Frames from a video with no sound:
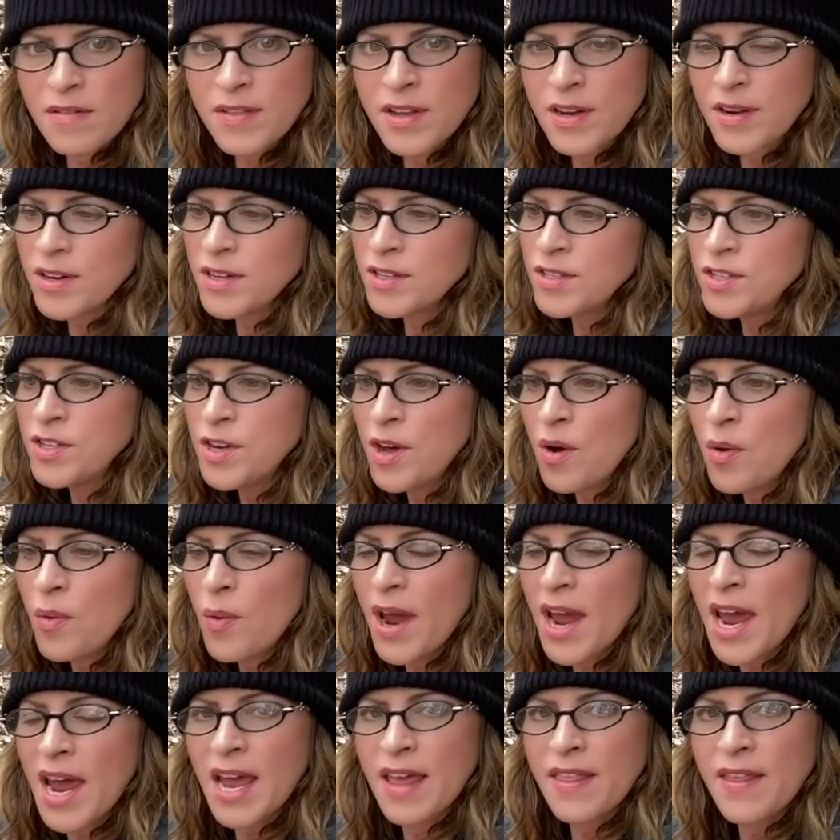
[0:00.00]
There's no
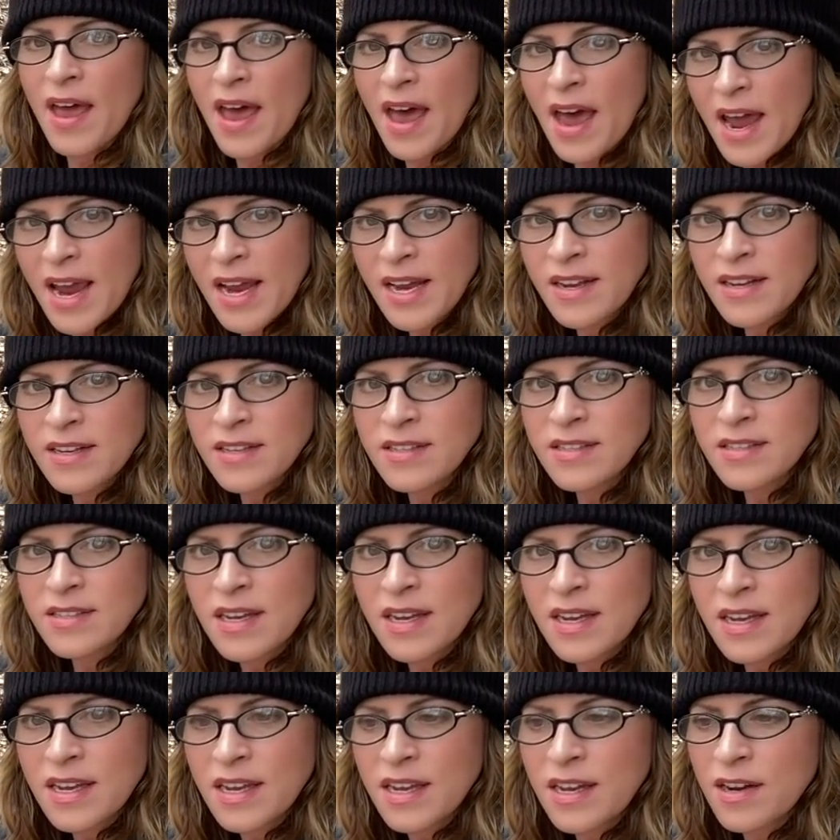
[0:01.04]
way that I can
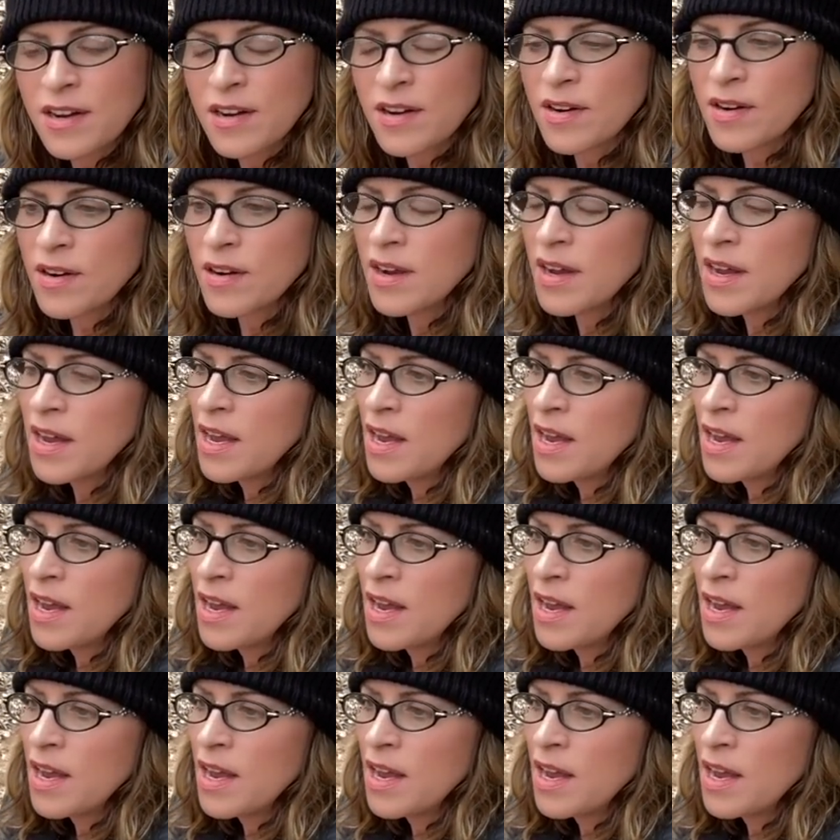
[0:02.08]
sit here